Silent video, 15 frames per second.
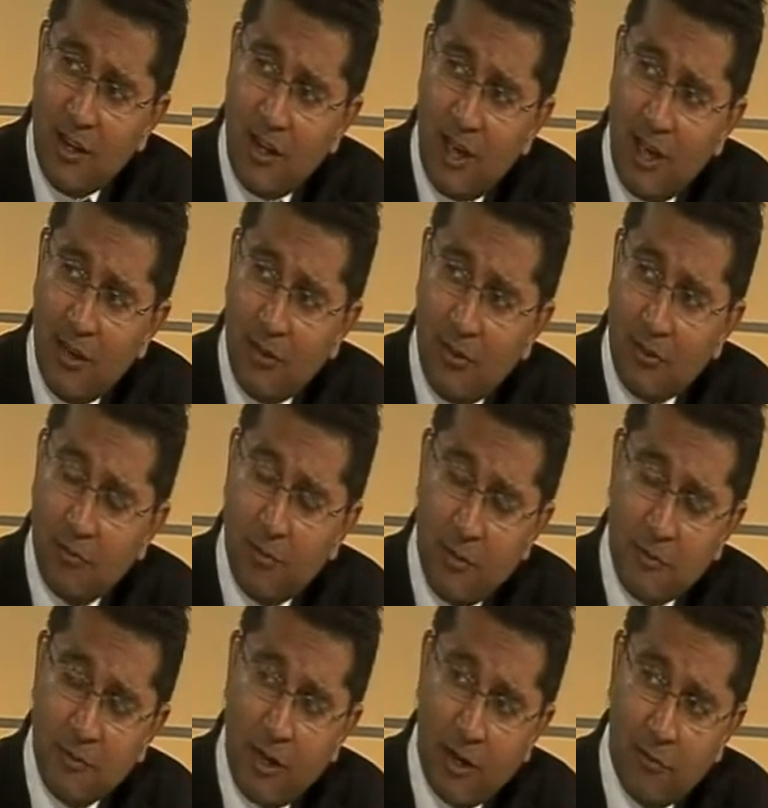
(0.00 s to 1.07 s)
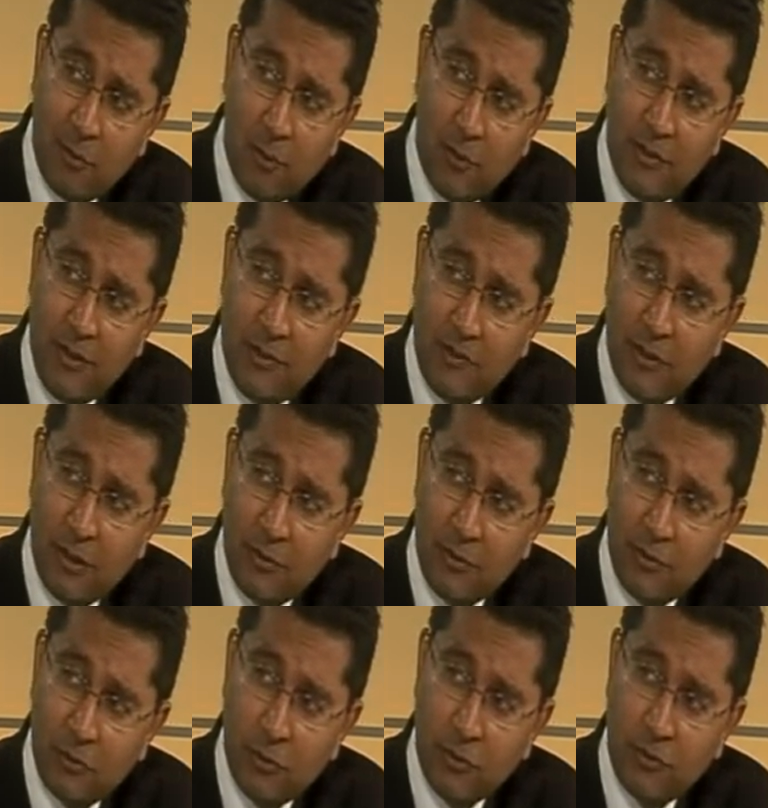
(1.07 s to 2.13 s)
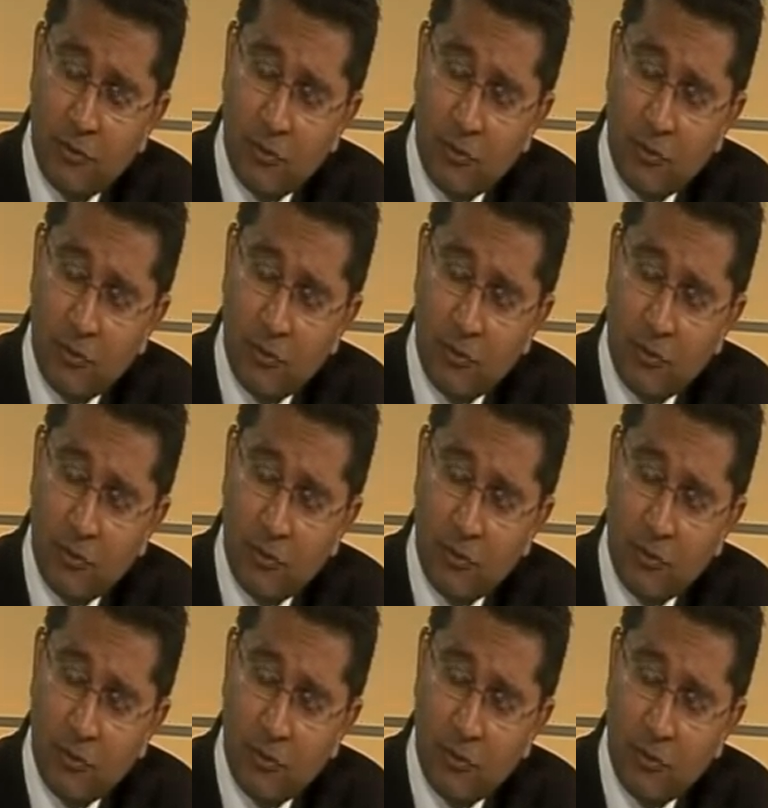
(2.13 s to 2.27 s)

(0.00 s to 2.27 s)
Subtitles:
Now, the flip side of all of this, though, is, of course,